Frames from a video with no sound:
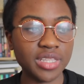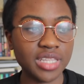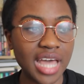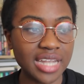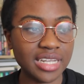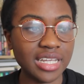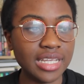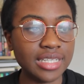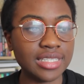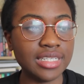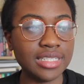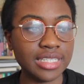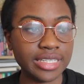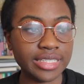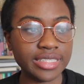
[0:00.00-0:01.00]
but that
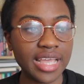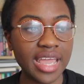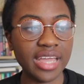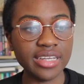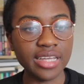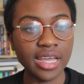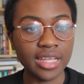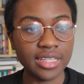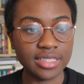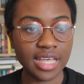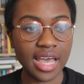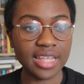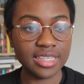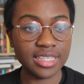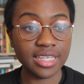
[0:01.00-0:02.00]
isn't to say
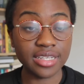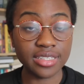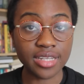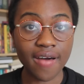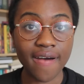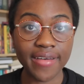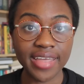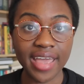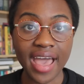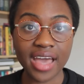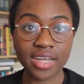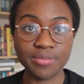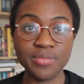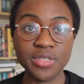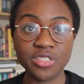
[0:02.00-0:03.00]
that the entire
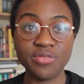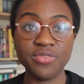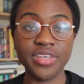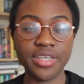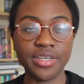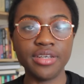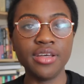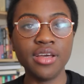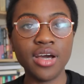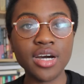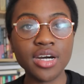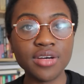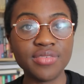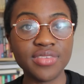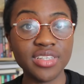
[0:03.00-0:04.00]
atmosphere
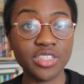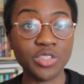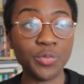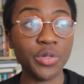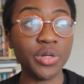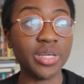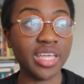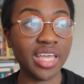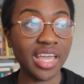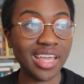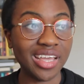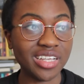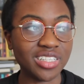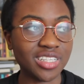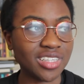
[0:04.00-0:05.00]
of this book
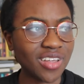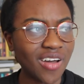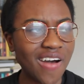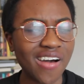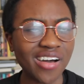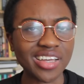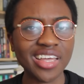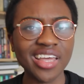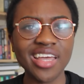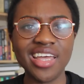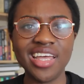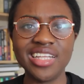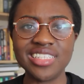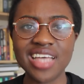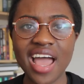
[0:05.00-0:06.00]
is dark.
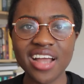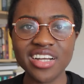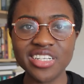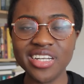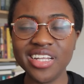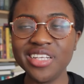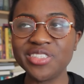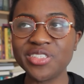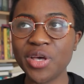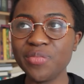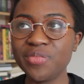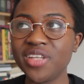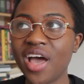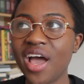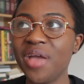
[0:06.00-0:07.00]
It's actually
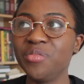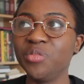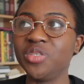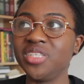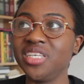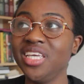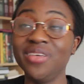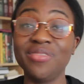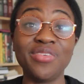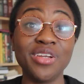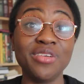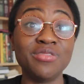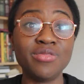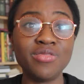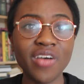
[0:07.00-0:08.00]
sometimes
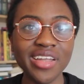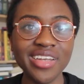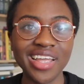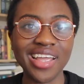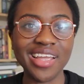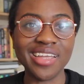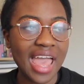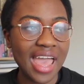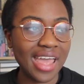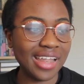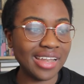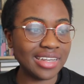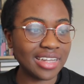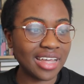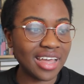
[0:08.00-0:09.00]
even funny.
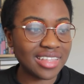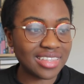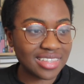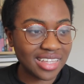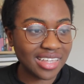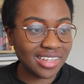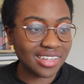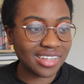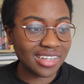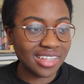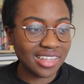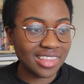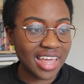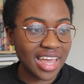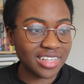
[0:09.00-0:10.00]
And I think
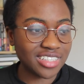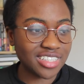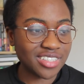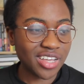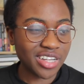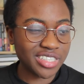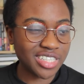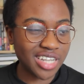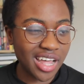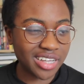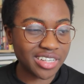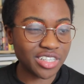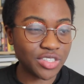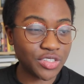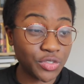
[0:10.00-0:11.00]
that's such
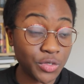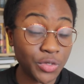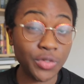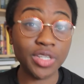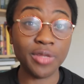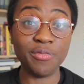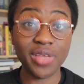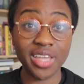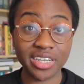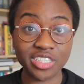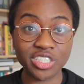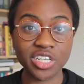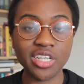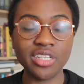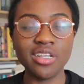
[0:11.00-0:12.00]
like a true
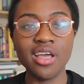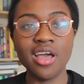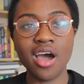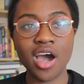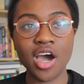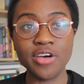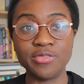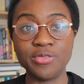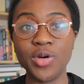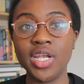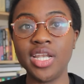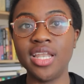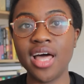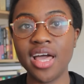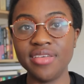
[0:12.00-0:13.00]
depiction of
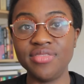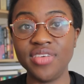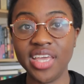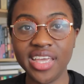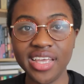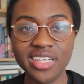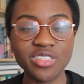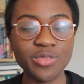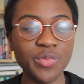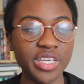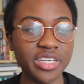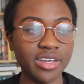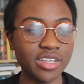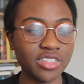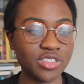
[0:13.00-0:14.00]
what life is
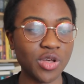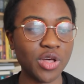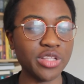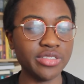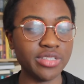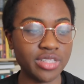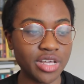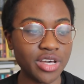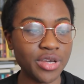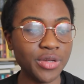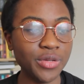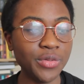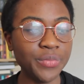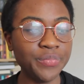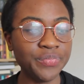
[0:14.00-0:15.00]
because
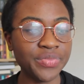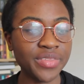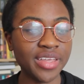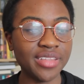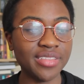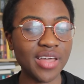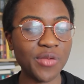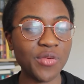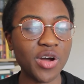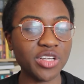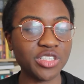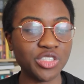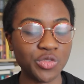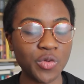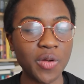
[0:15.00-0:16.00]
although there
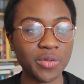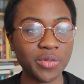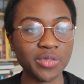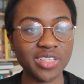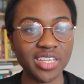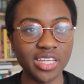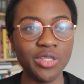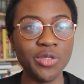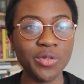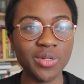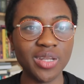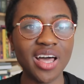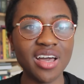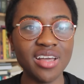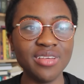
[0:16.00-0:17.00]
are struggles in
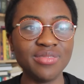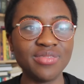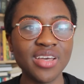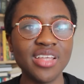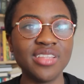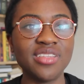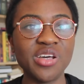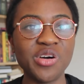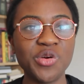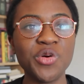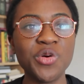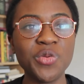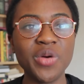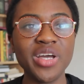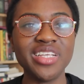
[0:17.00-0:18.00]
your life, there are
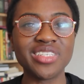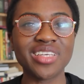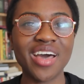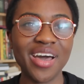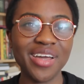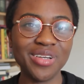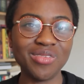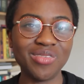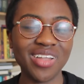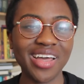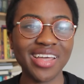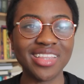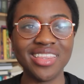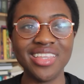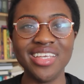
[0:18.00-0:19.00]
always kind of
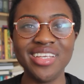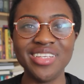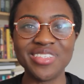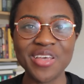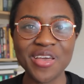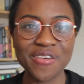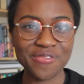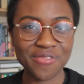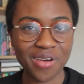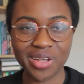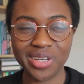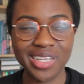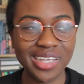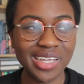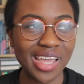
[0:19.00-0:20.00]
like these
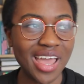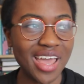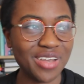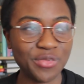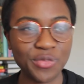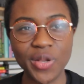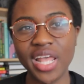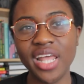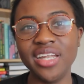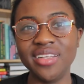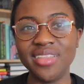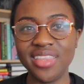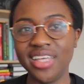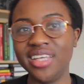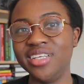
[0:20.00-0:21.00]
funny and weird
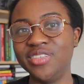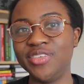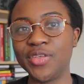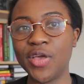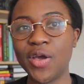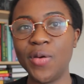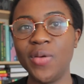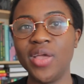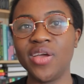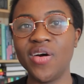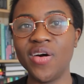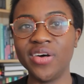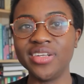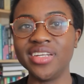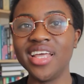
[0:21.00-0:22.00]
things going
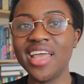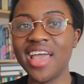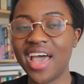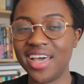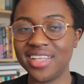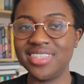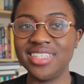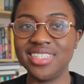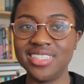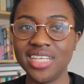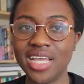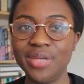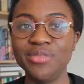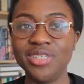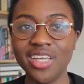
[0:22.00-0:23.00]
on at the
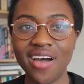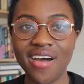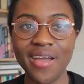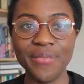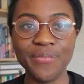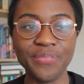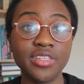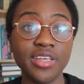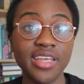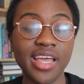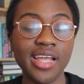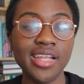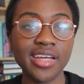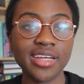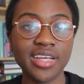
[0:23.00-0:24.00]
same time. So
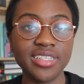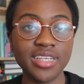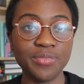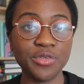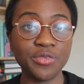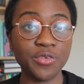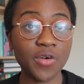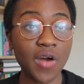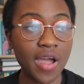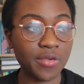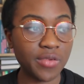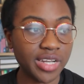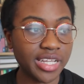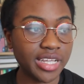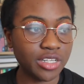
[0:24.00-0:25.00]
yeah, like I said before, I
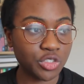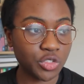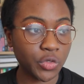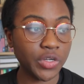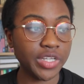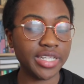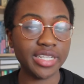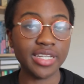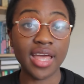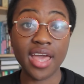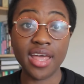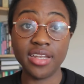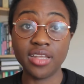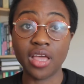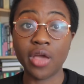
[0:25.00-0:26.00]
really enjoyed it
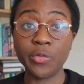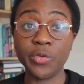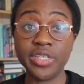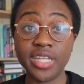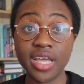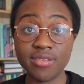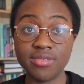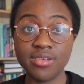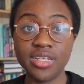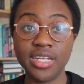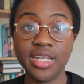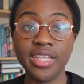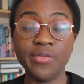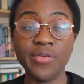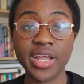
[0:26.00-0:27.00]
and I would
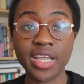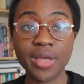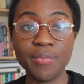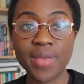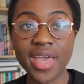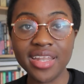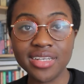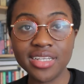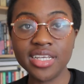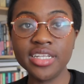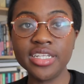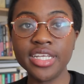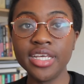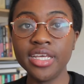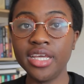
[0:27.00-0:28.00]
definitely recommend
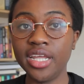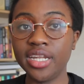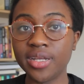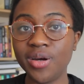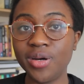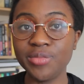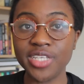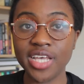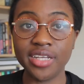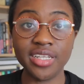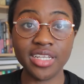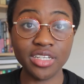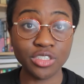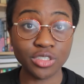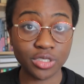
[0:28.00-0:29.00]
it. It comes out
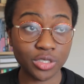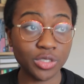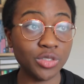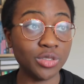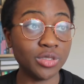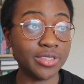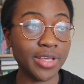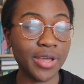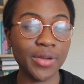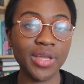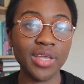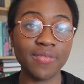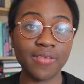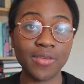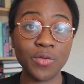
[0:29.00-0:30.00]
in June, so
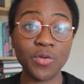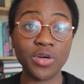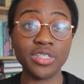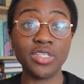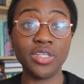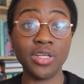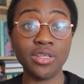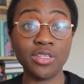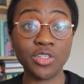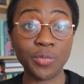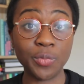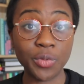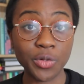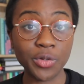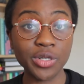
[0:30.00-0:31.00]
if you want to
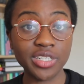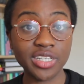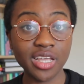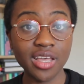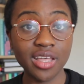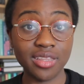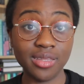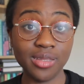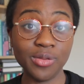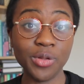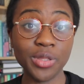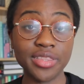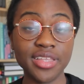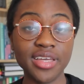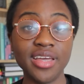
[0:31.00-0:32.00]
support the
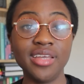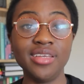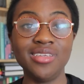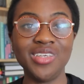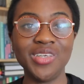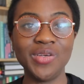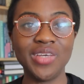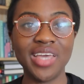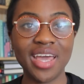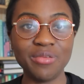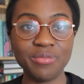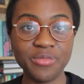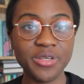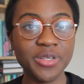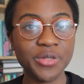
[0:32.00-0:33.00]
author, you
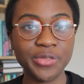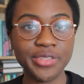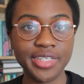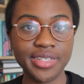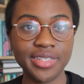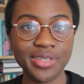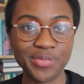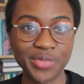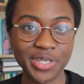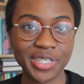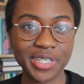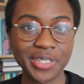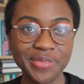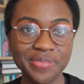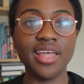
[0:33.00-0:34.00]
can pre order the
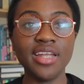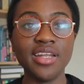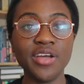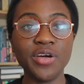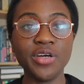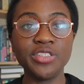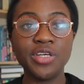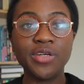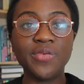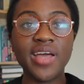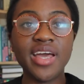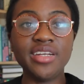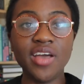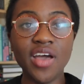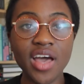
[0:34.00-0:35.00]
book. Then I also
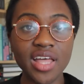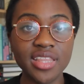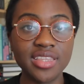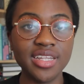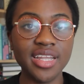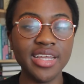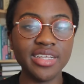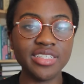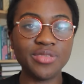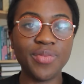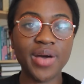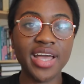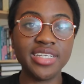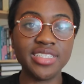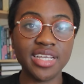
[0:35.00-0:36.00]
read Earthlings
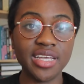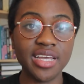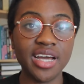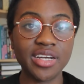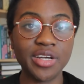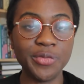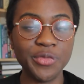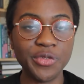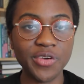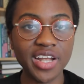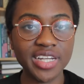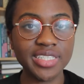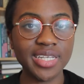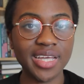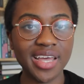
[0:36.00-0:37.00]
by Sayaka
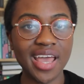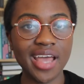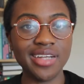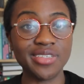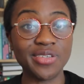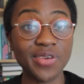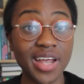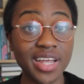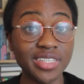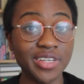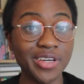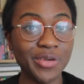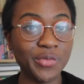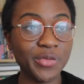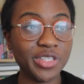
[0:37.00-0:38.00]
Murata, and
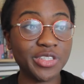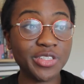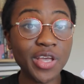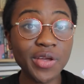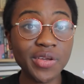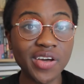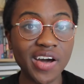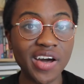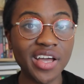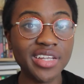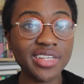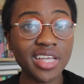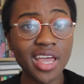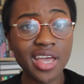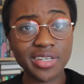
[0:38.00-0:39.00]
Granta was so
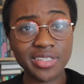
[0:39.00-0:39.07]
kind